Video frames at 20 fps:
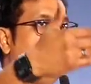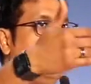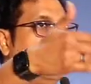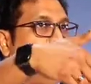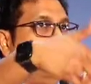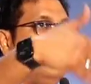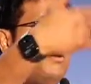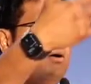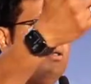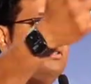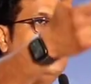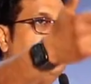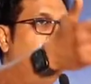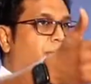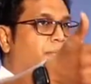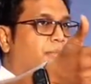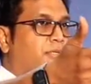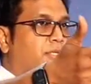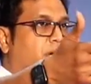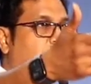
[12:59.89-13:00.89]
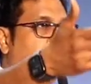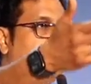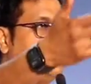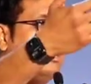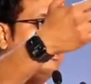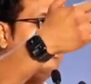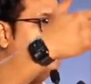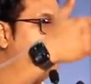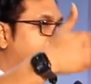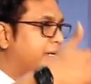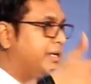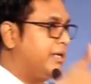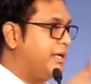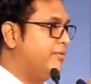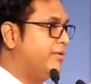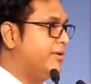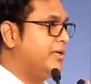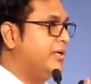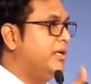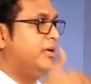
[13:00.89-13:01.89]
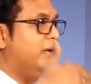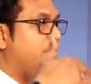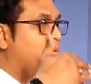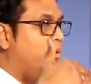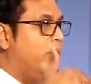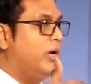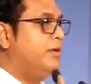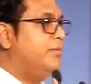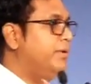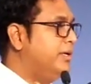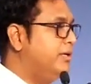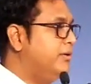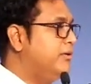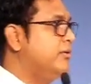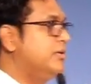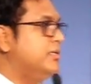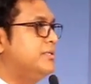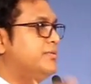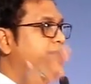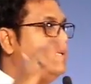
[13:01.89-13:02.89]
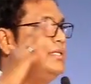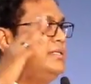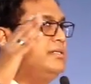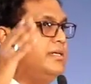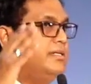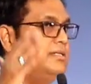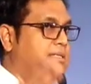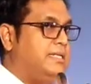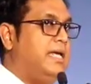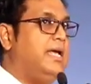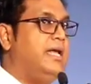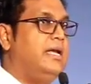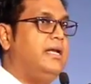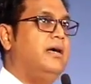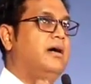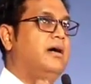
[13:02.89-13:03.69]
and all the jobs have been given. What we do is we sustain